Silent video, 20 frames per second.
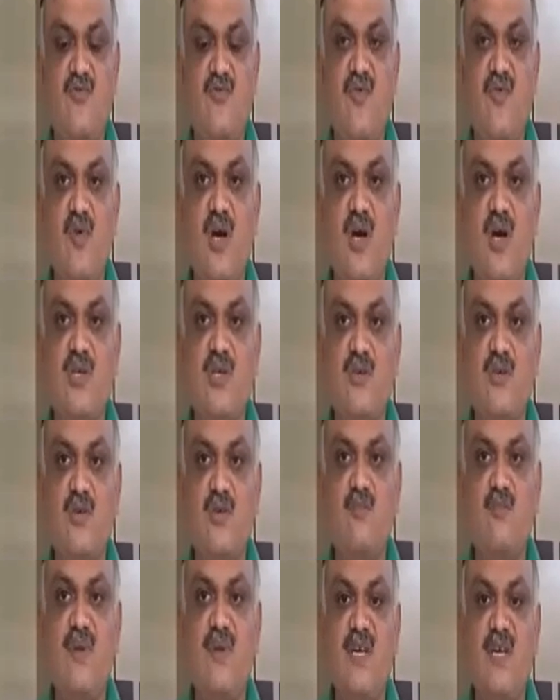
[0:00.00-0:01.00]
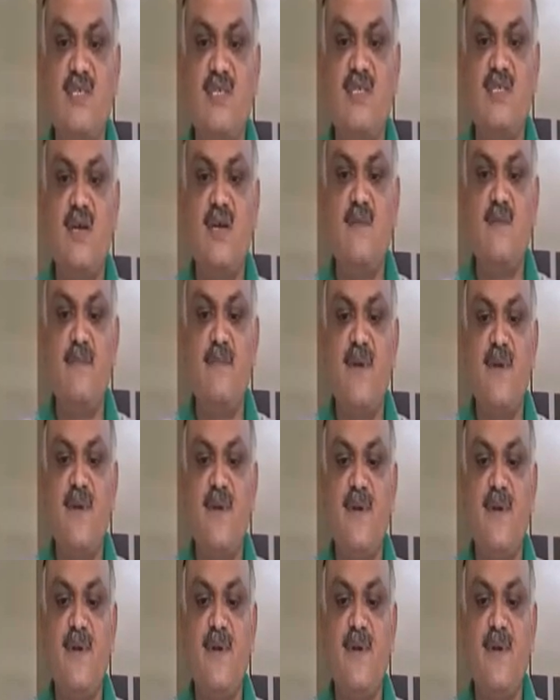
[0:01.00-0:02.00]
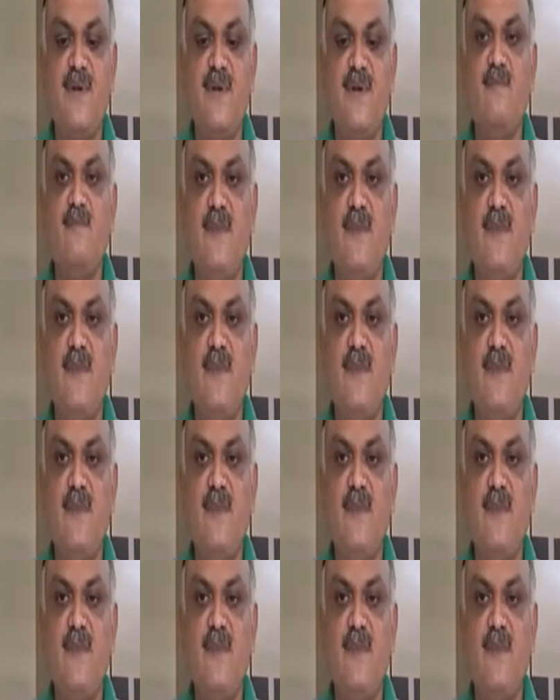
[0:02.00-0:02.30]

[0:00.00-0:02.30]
to focus on present predominant